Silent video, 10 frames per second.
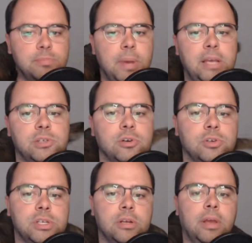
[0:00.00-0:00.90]

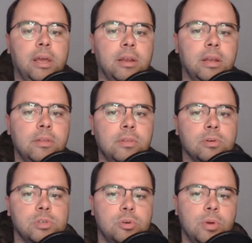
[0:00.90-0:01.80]
Pacers, and in
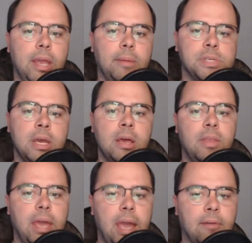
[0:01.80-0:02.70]
those 2 games,
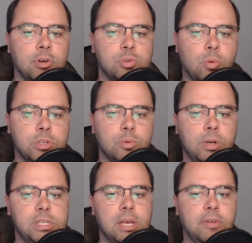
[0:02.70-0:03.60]
they averaged
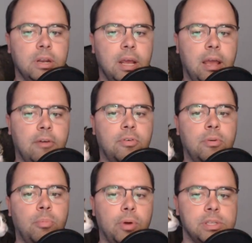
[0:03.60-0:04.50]
127.5
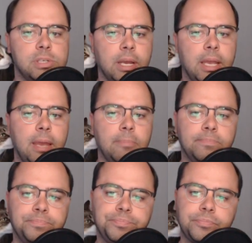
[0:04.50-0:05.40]
points a game.
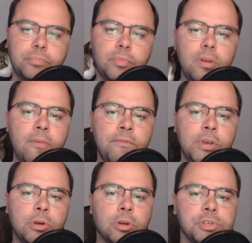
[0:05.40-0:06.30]

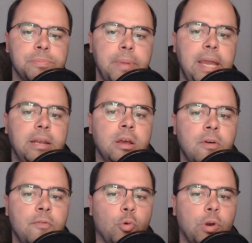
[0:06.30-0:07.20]
Field goals made,
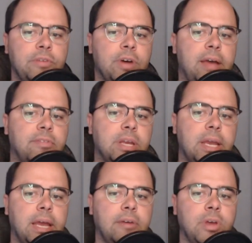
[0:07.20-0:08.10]

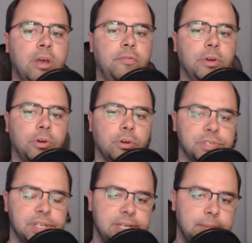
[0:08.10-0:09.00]
45.5. Field goals
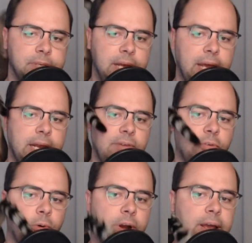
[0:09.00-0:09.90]
attempted,
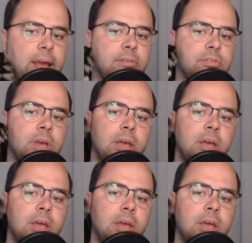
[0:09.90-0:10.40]
84.5.